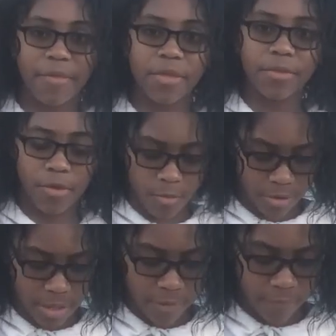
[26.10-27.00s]
I think they're
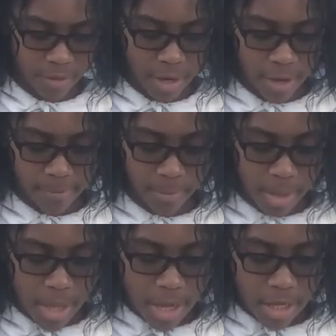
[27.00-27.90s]
worth every dime.
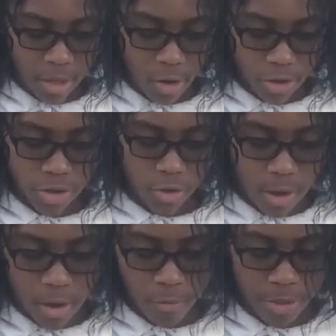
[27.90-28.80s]
And also,
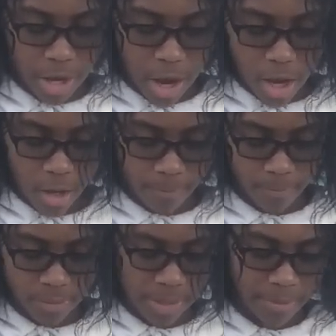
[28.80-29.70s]
I would
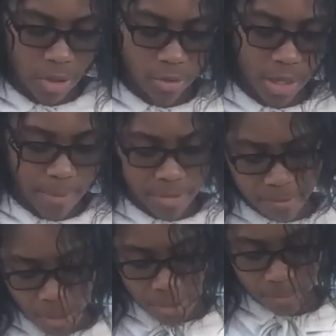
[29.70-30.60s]
um, let me know in the
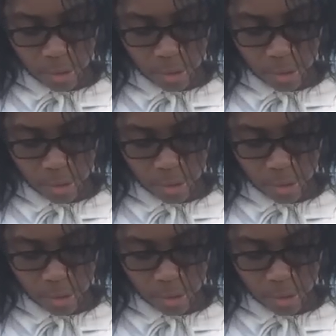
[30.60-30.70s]
comments box